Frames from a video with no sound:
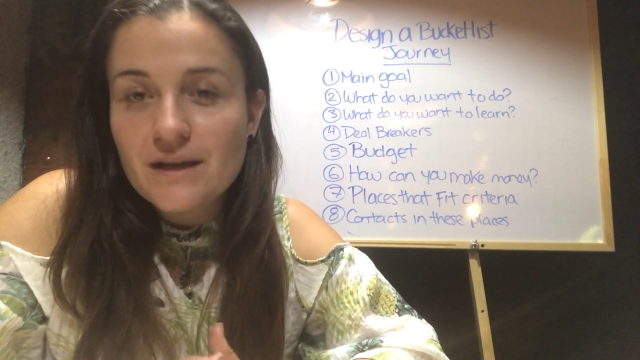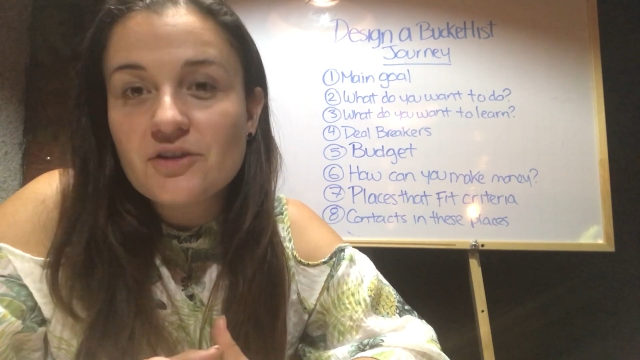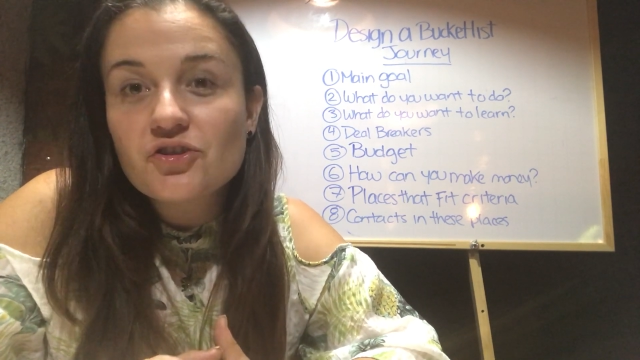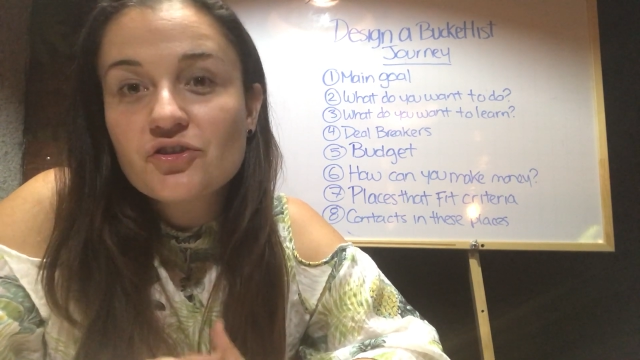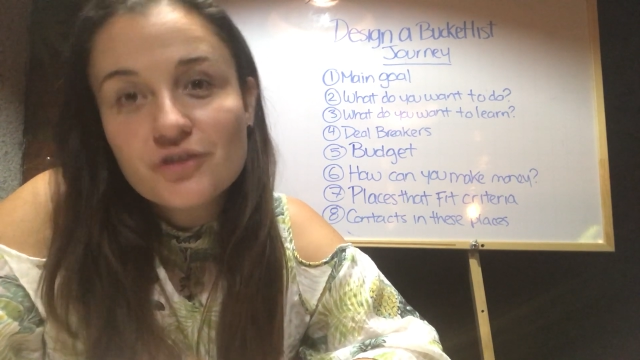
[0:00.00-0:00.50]

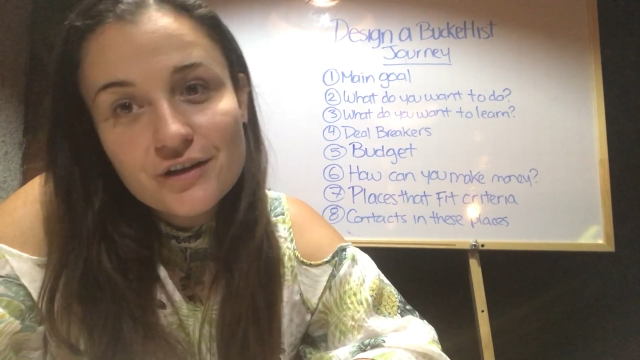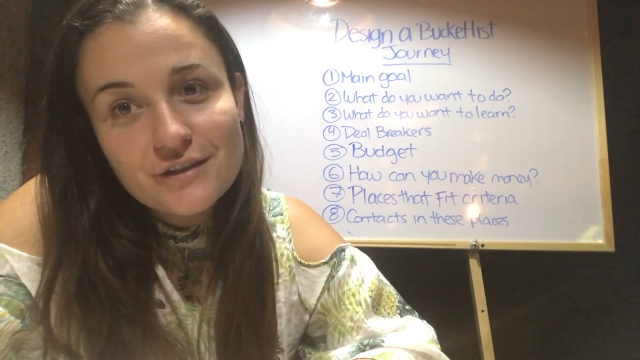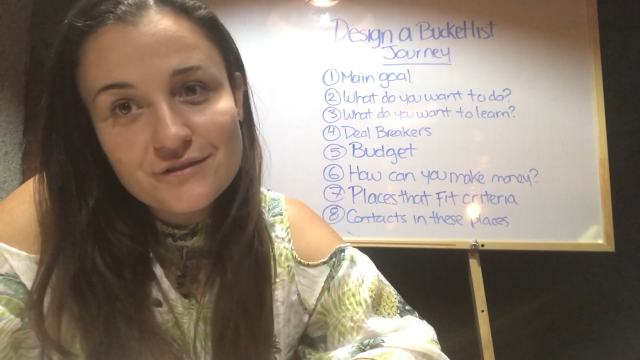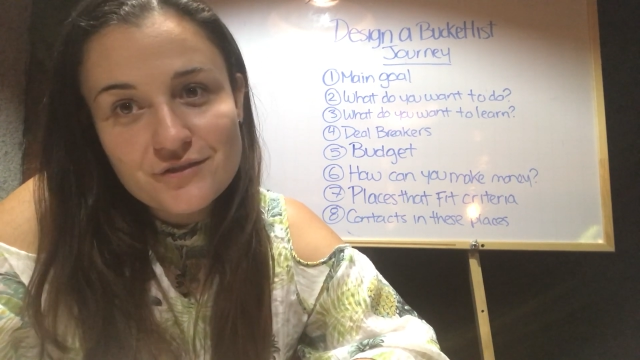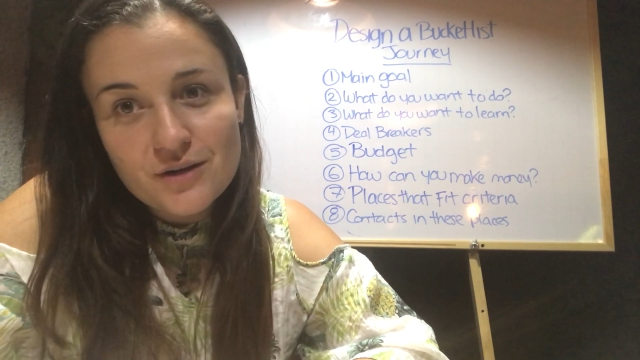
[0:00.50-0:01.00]
make sure
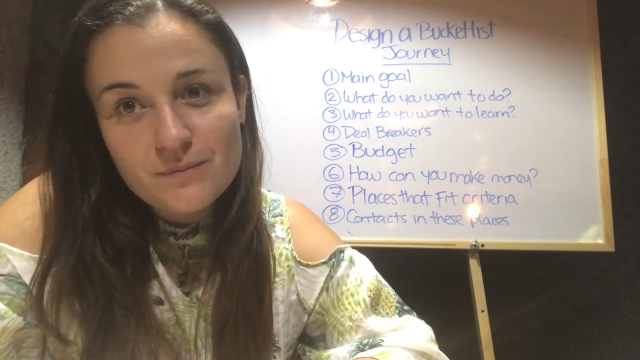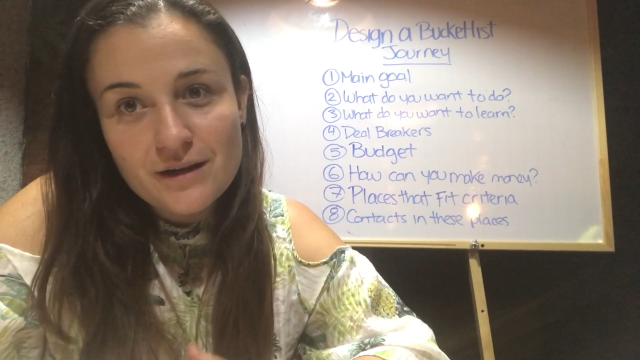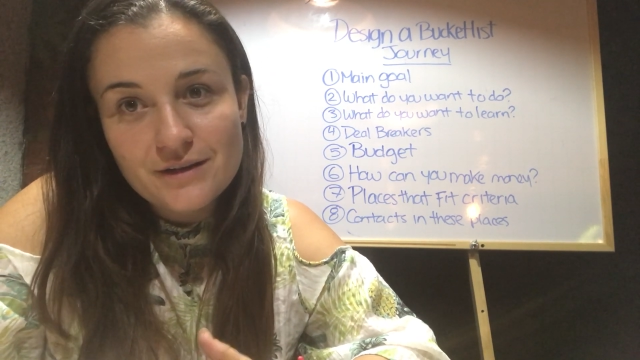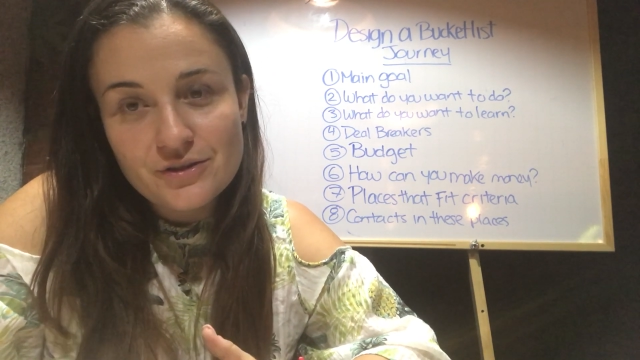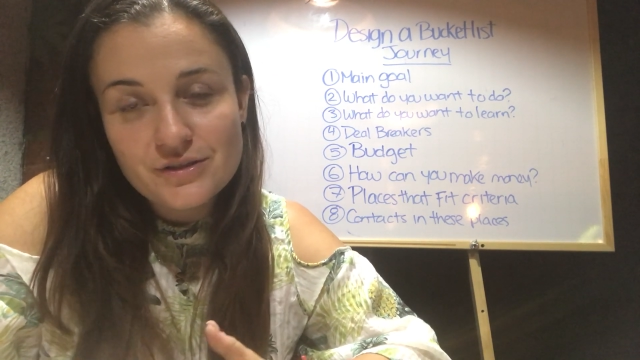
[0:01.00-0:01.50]
you start
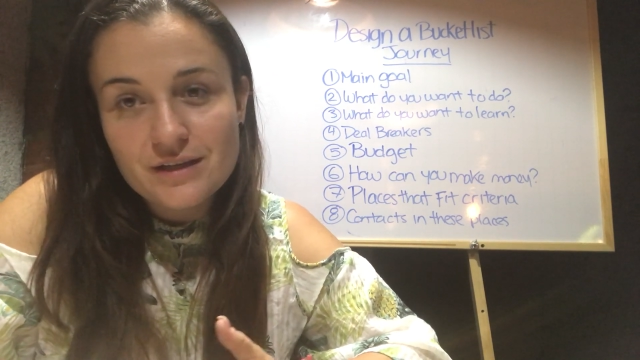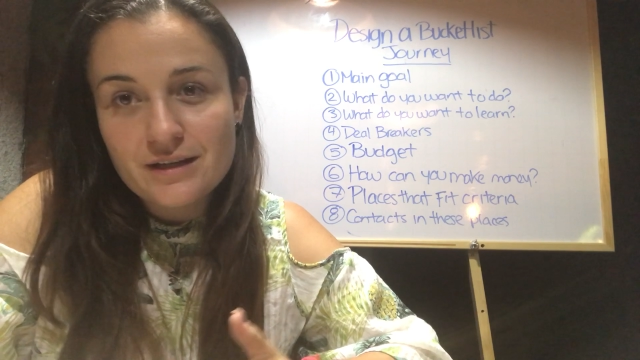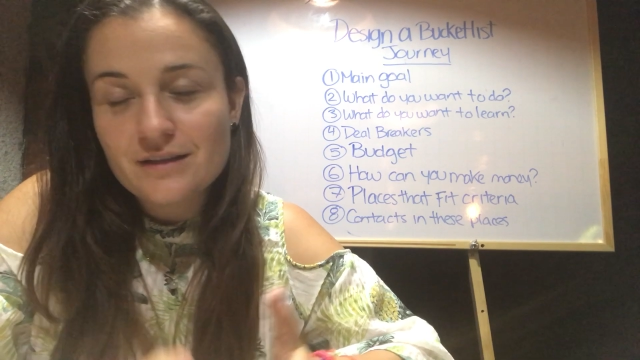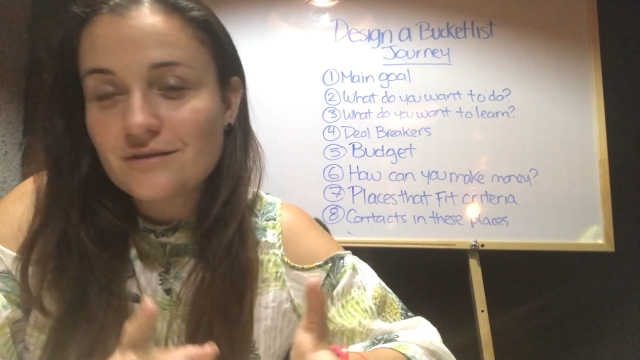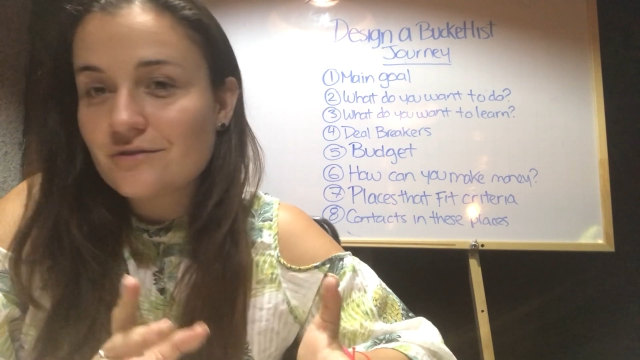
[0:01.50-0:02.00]
buying your
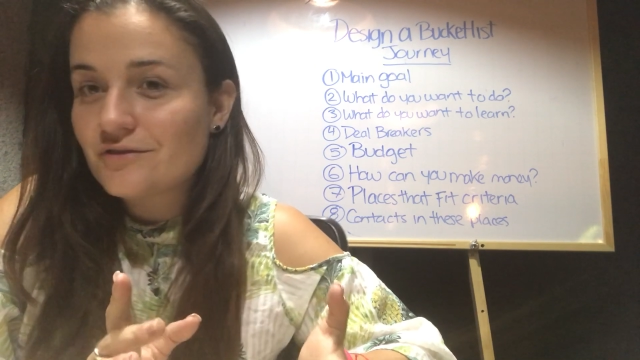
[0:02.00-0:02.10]
tickets,